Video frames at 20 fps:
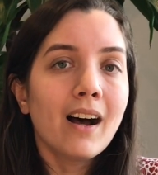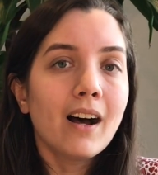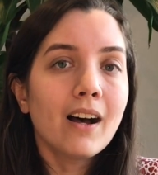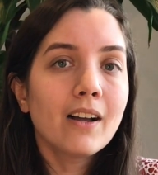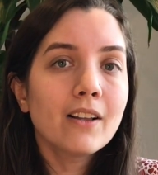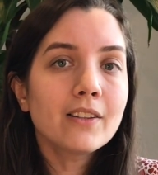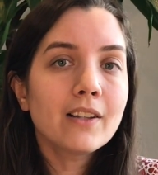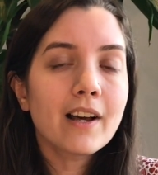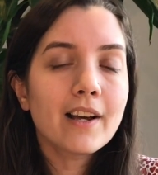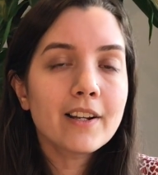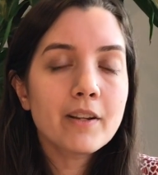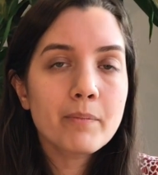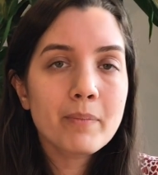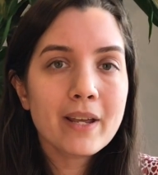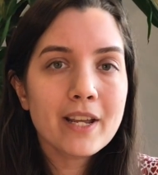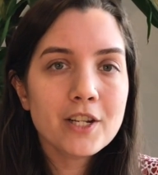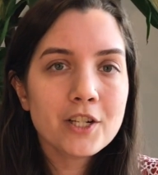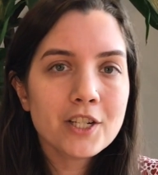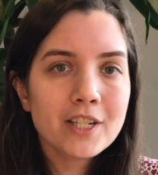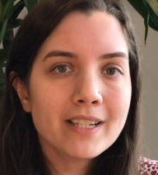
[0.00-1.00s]
A lot of
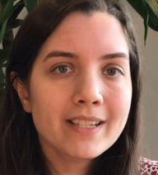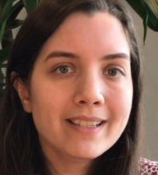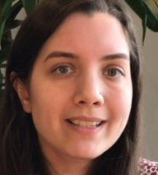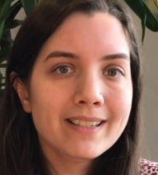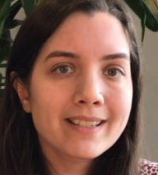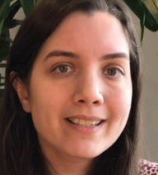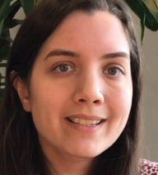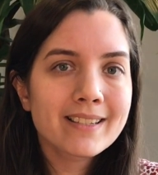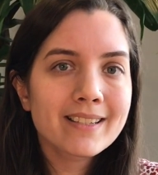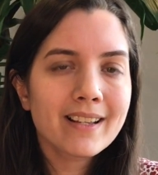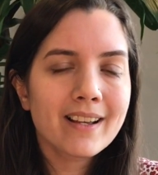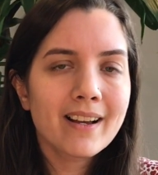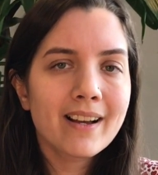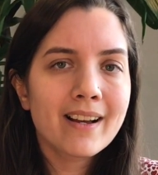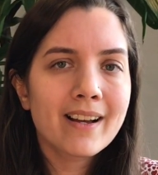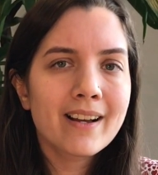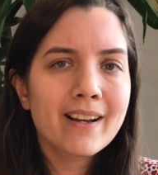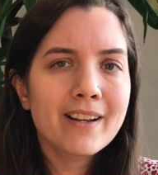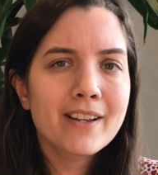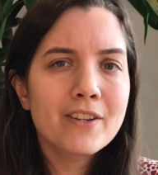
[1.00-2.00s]
patients
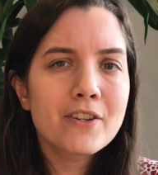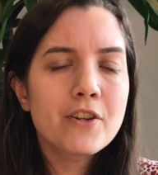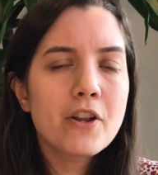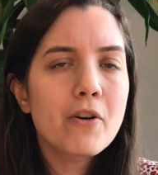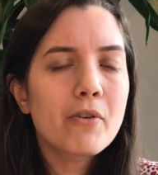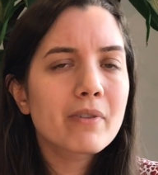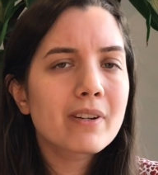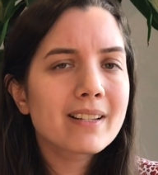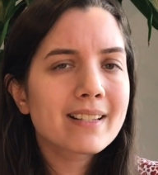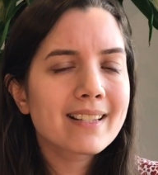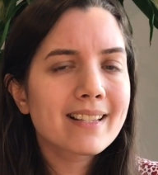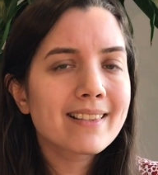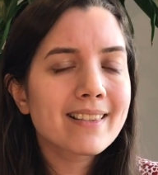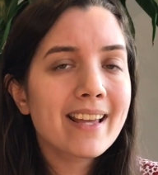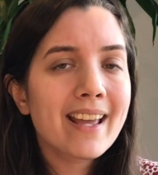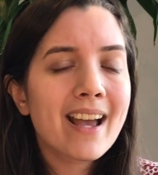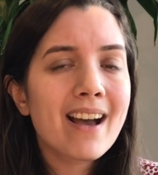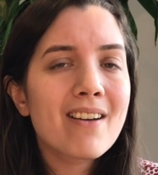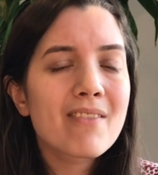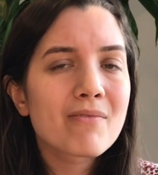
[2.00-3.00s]
notice that they
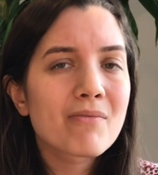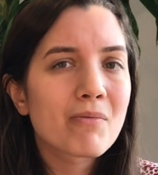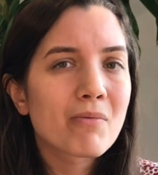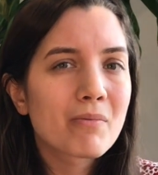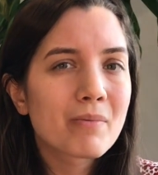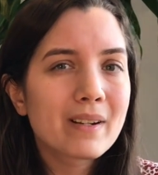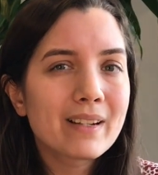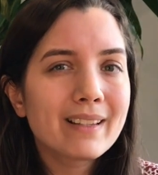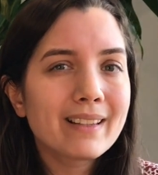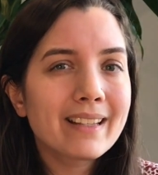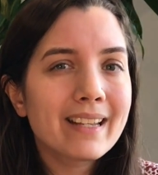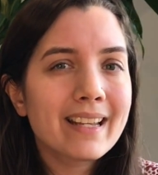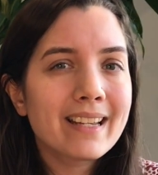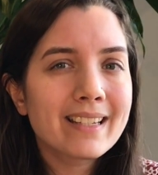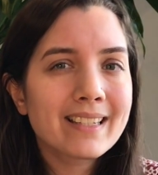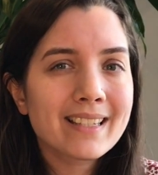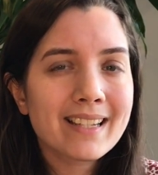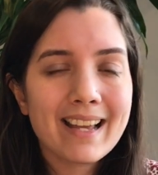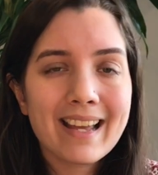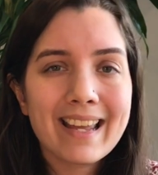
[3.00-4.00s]
have really
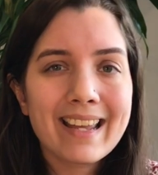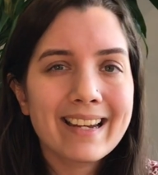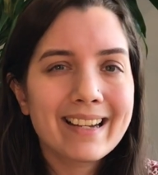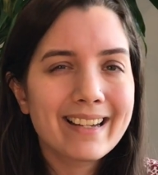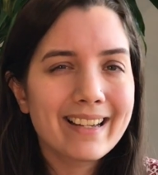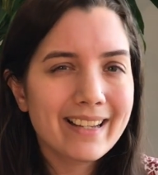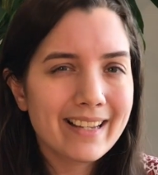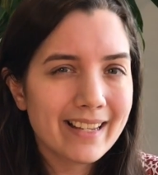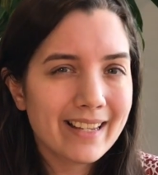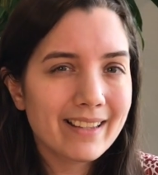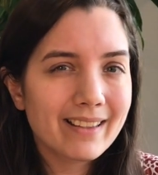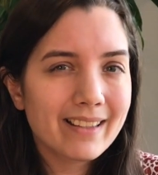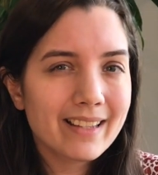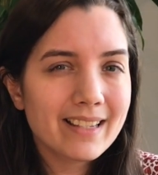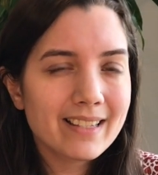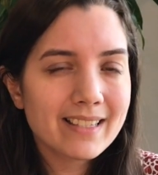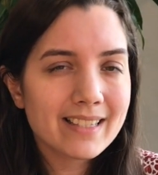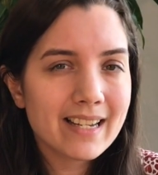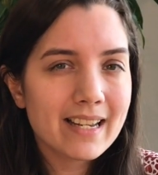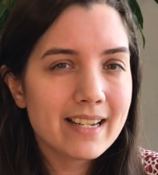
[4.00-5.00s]
tight
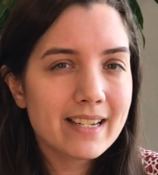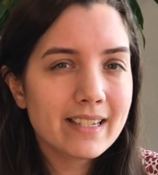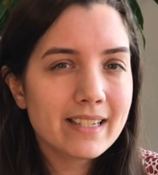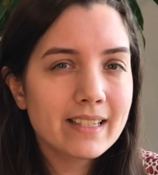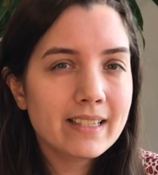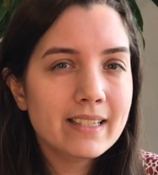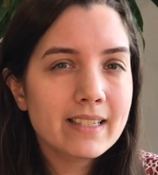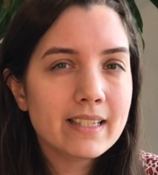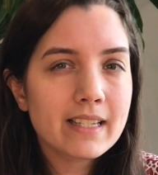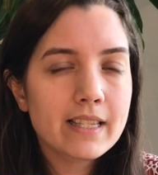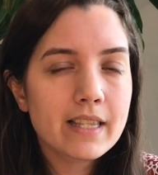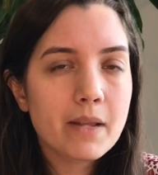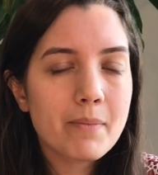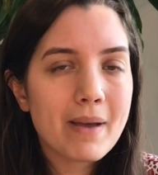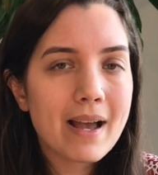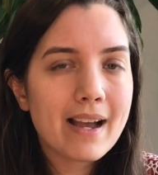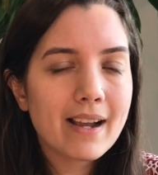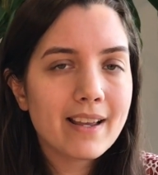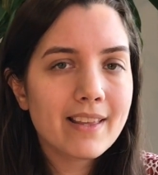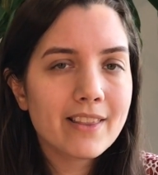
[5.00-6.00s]
Achilles tendons in the
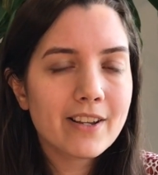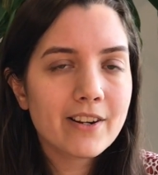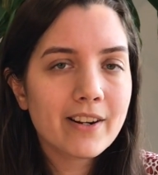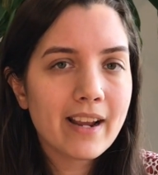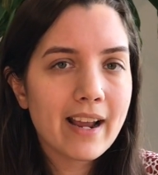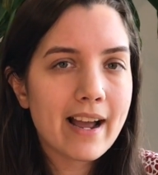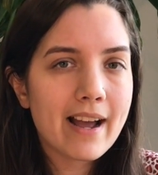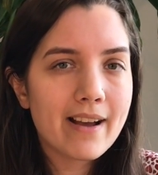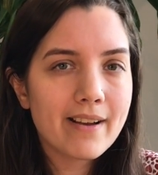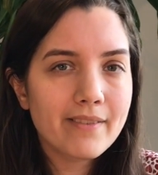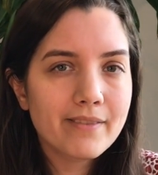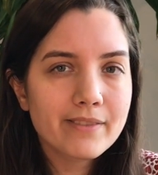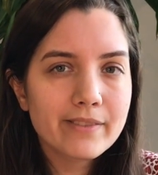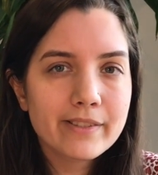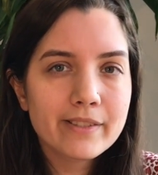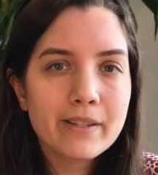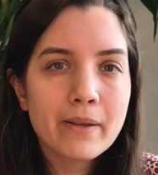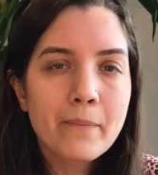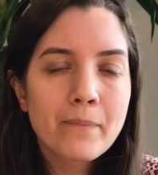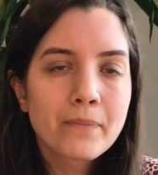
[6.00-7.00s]
back of their
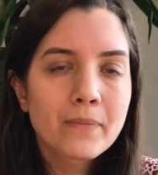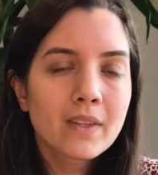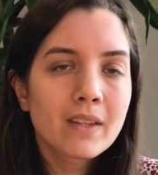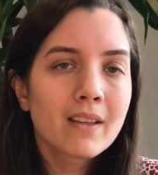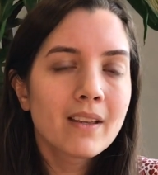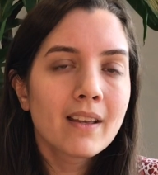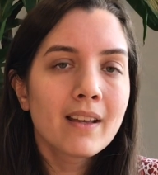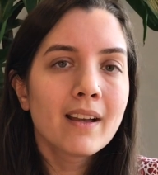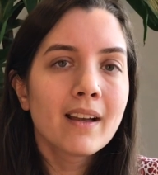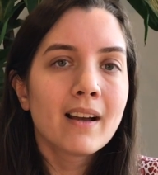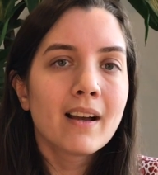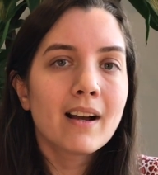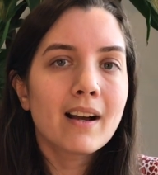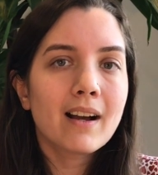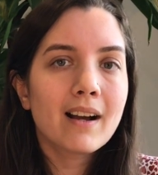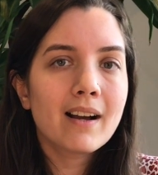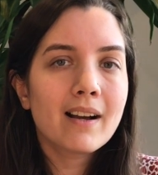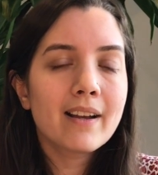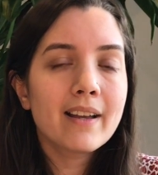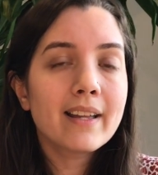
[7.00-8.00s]
calves.
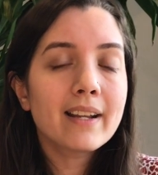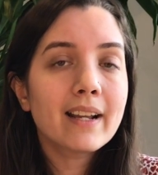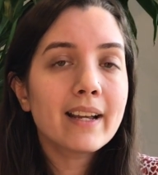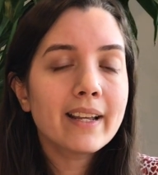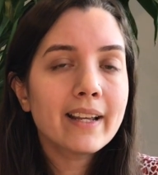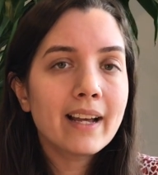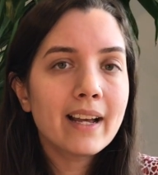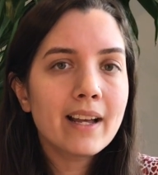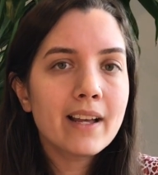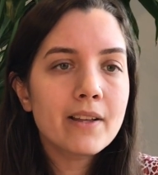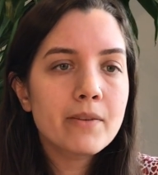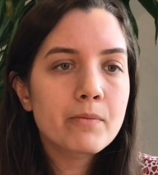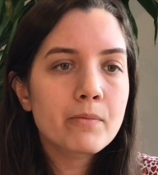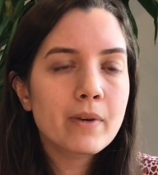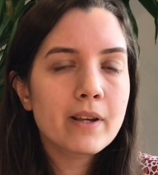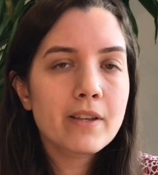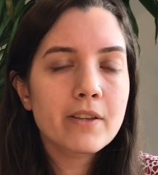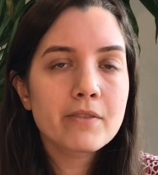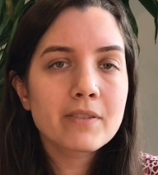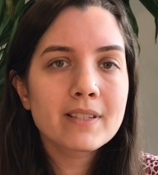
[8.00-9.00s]
And I had
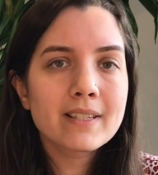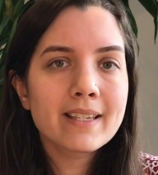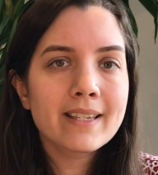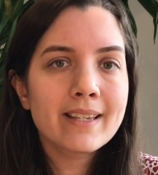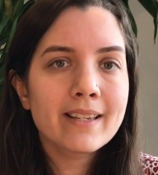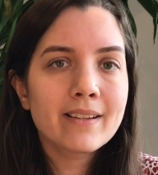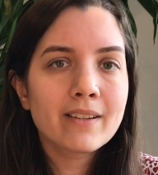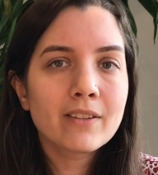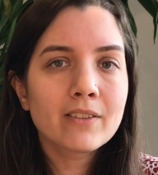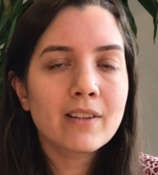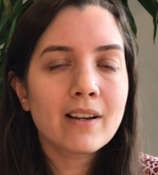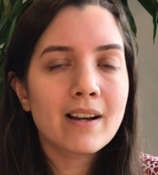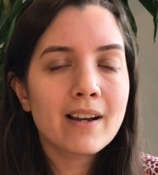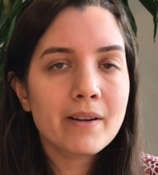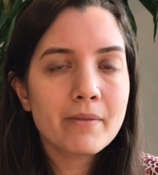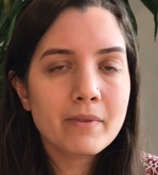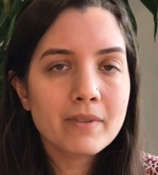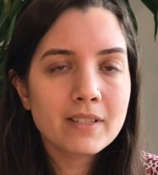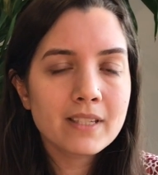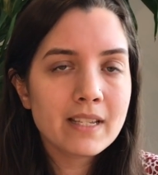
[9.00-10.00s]
what you see a
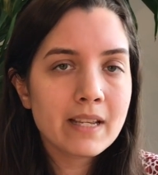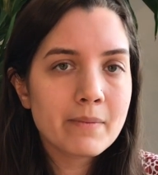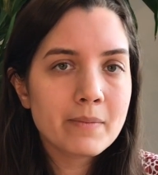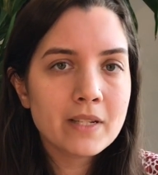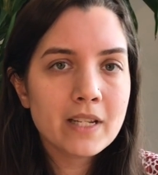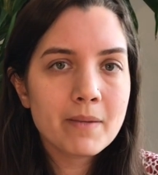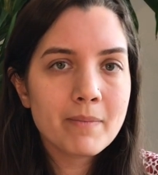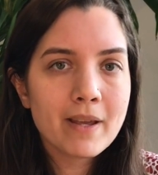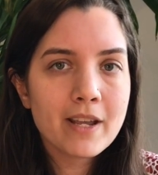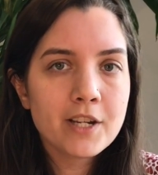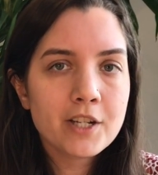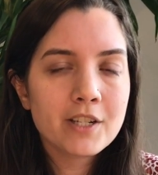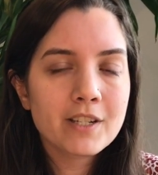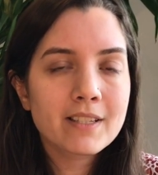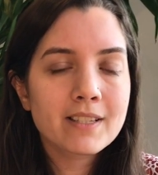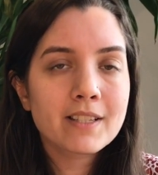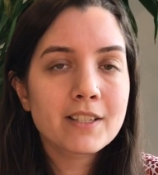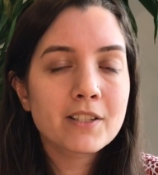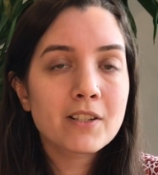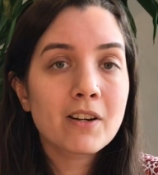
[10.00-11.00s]
lot with CMT
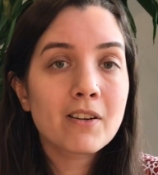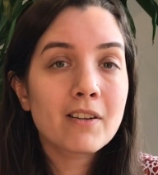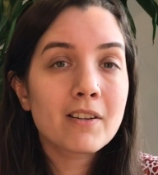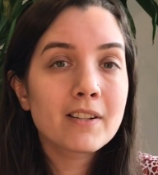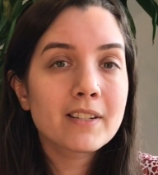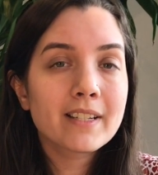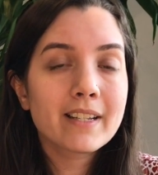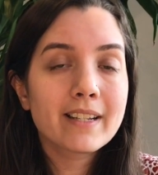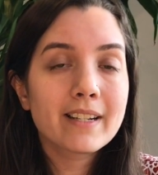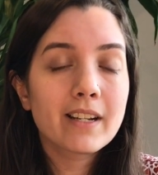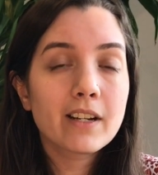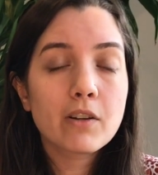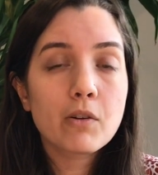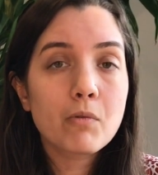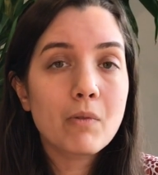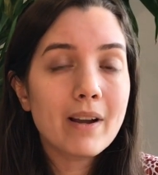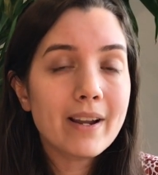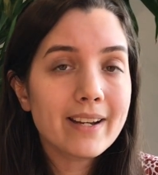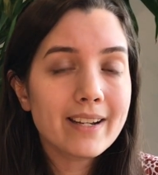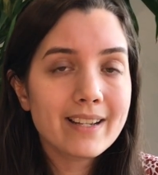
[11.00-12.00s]
patients. It's called an
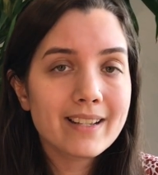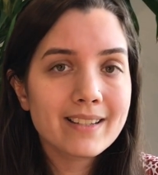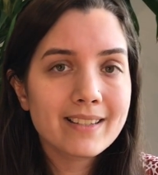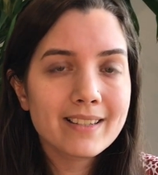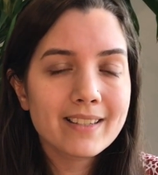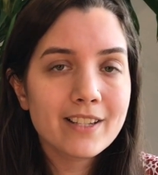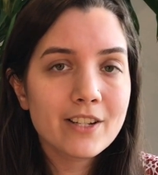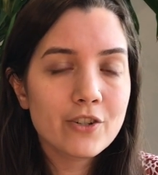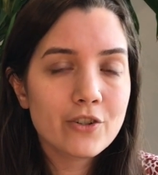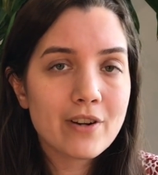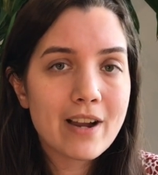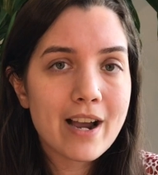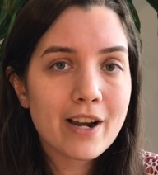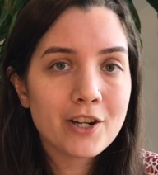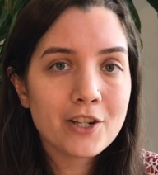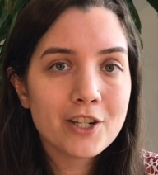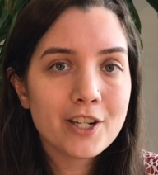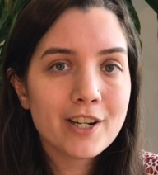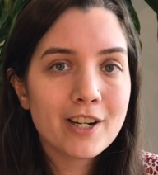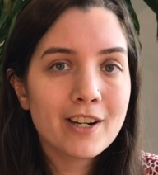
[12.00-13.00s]
Equinus
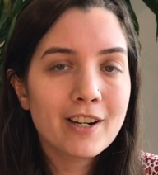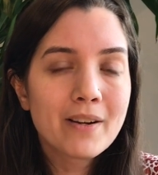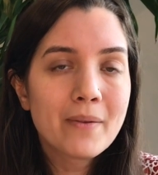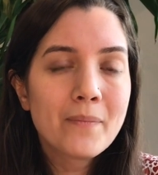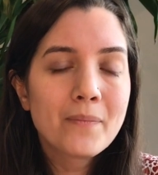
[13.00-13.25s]
contracture.